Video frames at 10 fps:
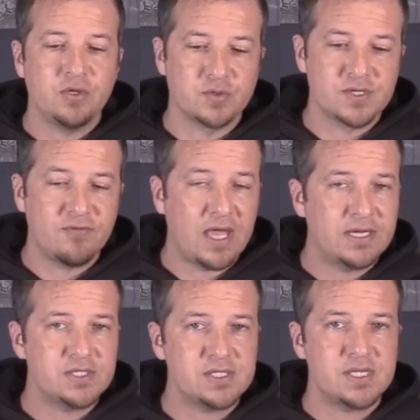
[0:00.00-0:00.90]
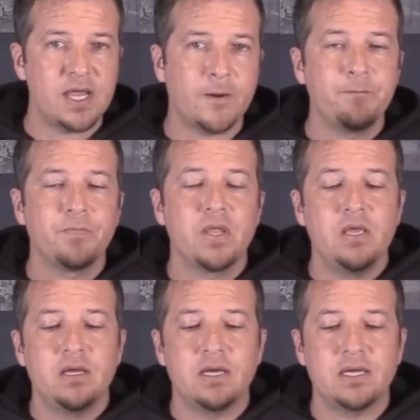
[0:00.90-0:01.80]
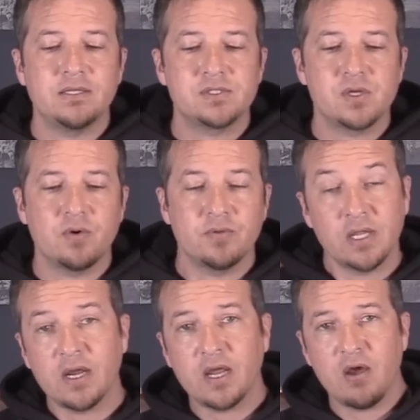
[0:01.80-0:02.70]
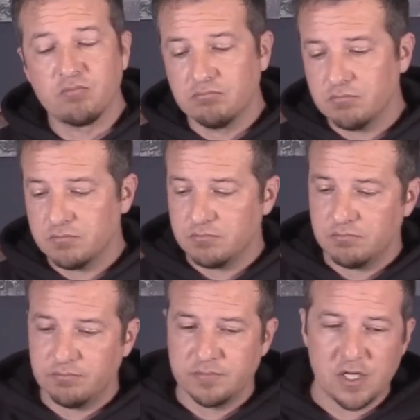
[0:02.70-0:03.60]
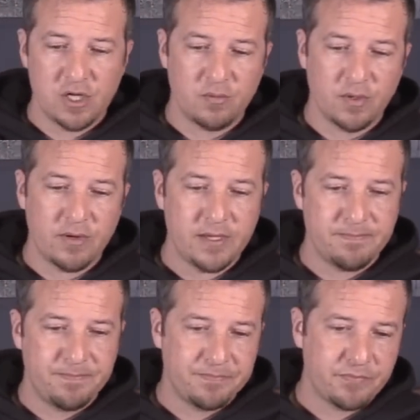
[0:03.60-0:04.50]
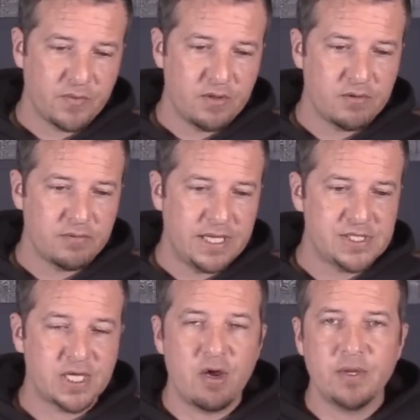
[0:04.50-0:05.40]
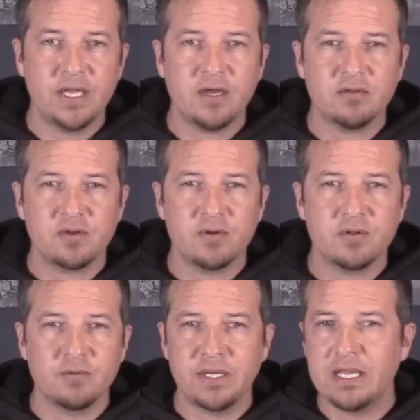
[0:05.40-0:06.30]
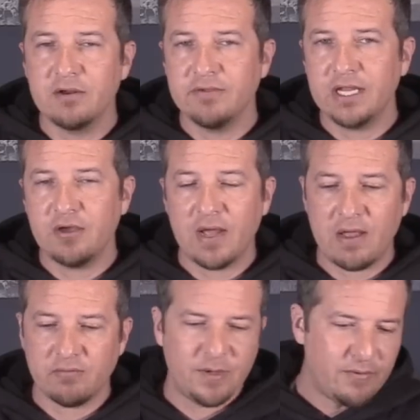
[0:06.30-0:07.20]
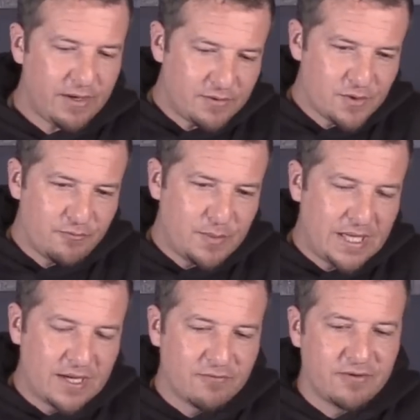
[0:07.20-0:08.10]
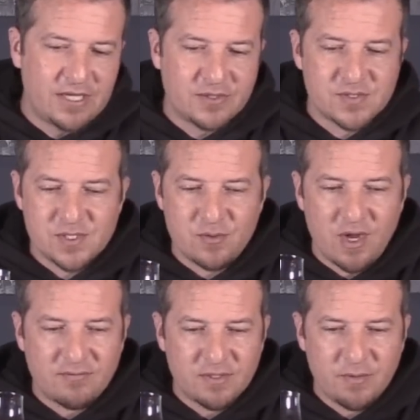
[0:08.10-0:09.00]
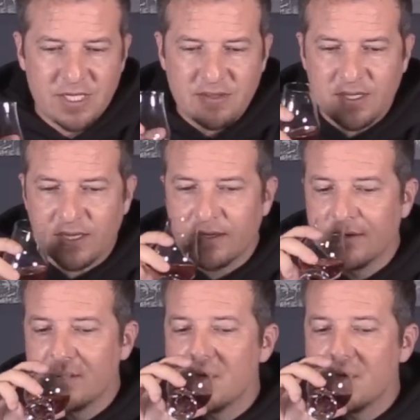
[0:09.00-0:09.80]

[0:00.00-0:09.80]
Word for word: Huge advantages there. Uh, so there you go. It's a good one, right? little get you going there, throw a little beginner video out. We don't, we don't do beginner videos too often. What do you think?